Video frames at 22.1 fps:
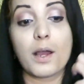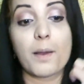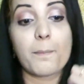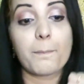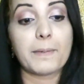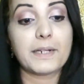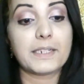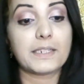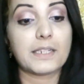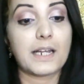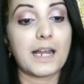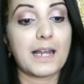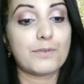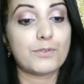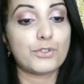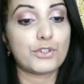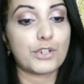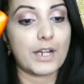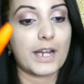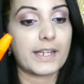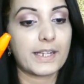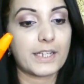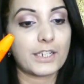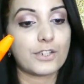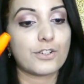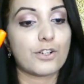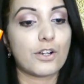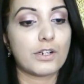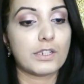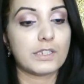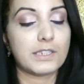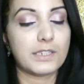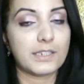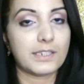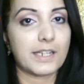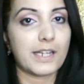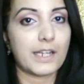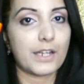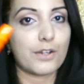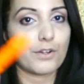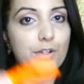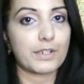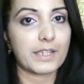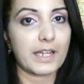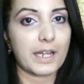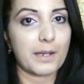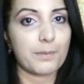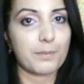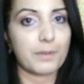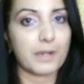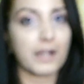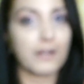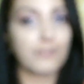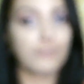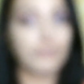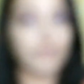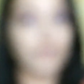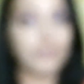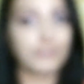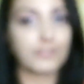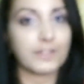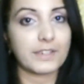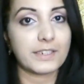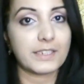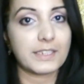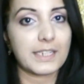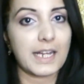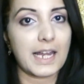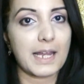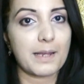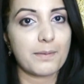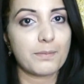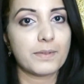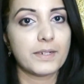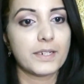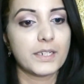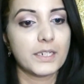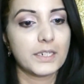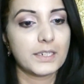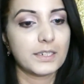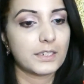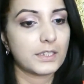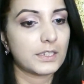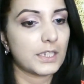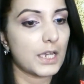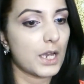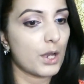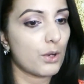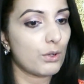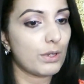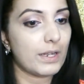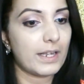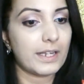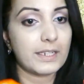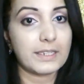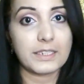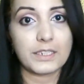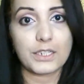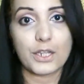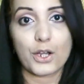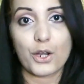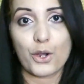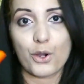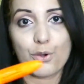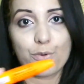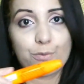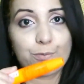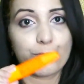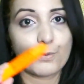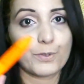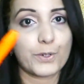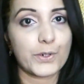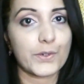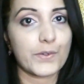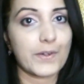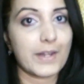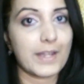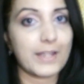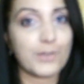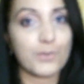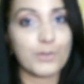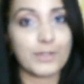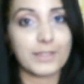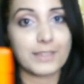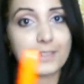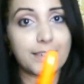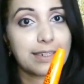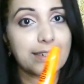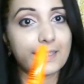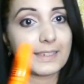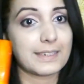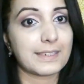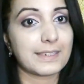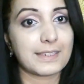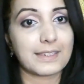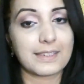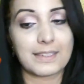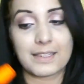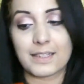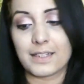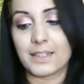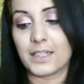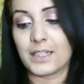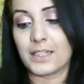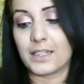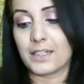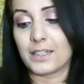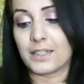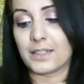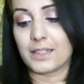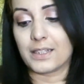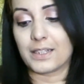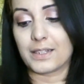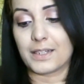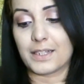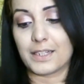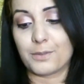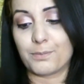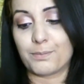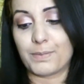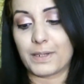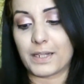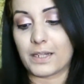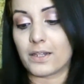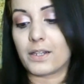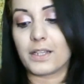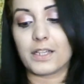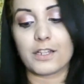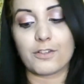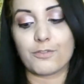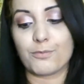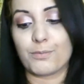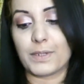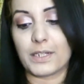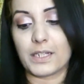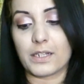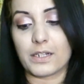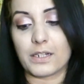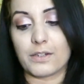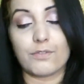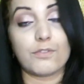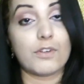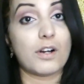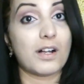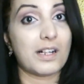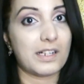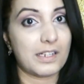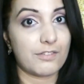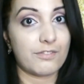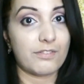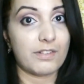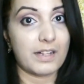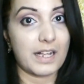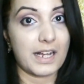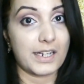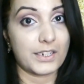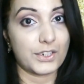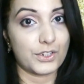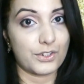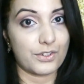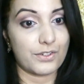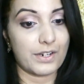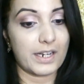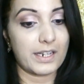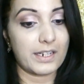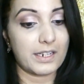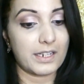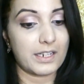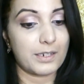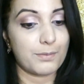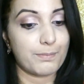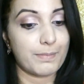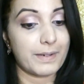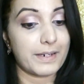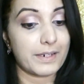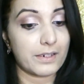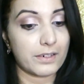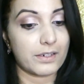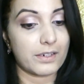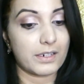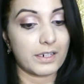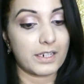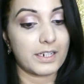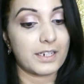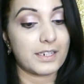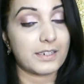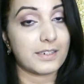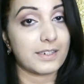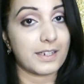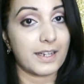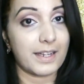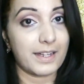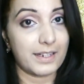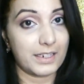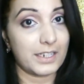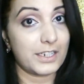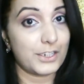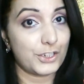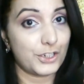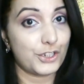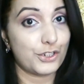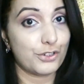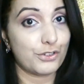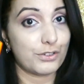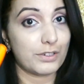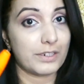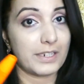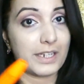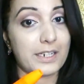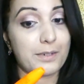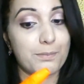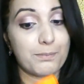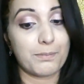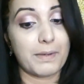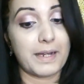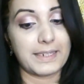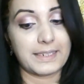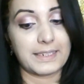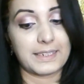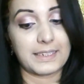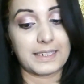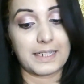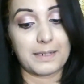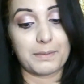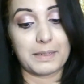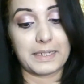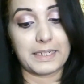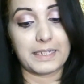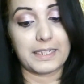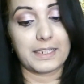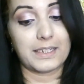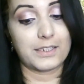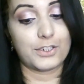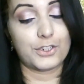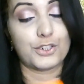but I'm trying it on today on camera for the first time. So let's hope for great results. It better give me a volume flash, right? It better, it should, it must, I mean it